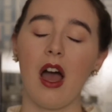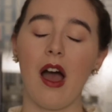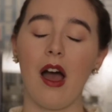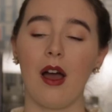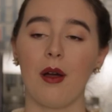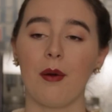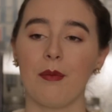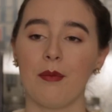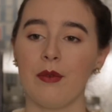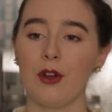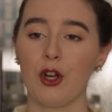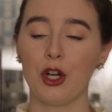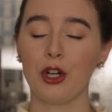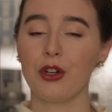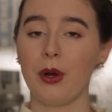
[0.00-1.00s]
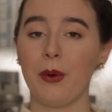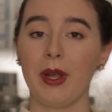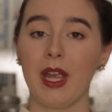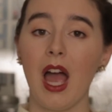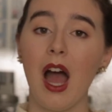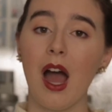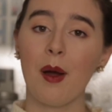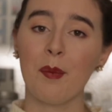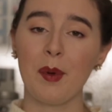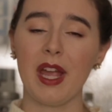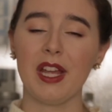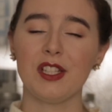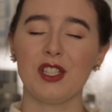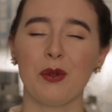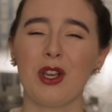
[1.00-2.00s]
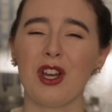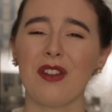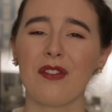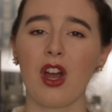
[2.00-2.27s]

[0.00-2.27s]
her growing up, and so we could